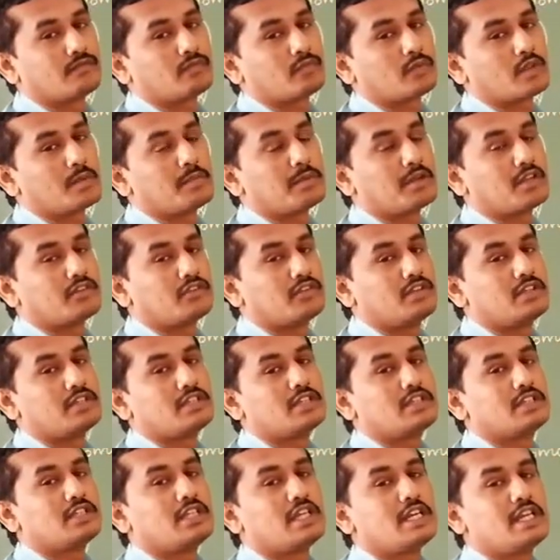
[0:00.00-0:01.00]
present
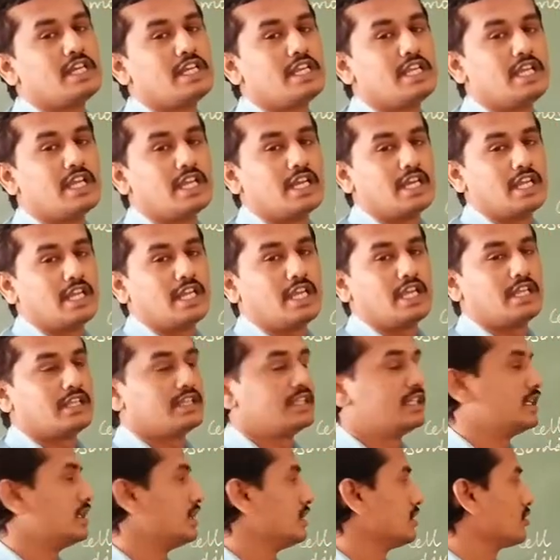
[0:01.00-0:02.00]
in the DNA.
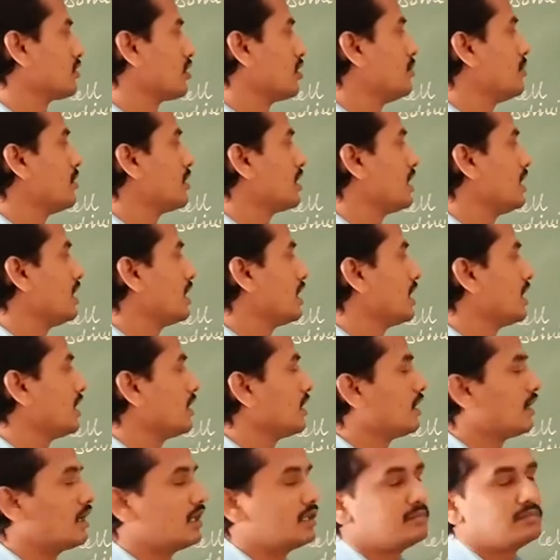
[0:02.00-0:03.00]
The chromatin
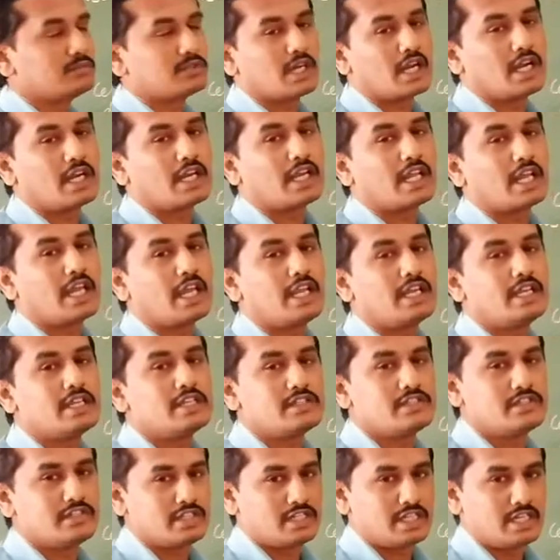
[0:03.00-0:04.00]
reticulum
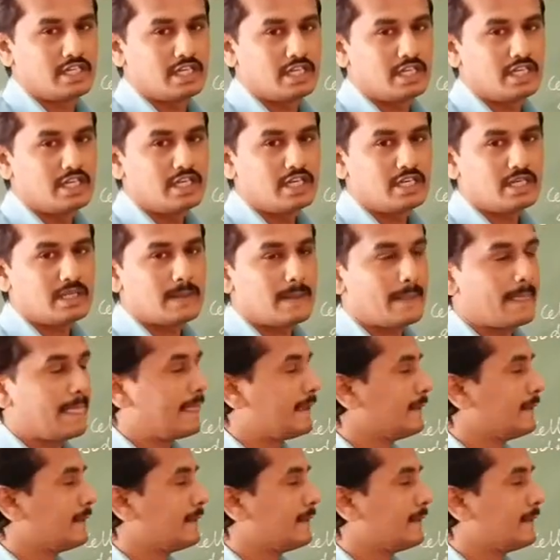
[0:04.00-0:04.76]
contain gene.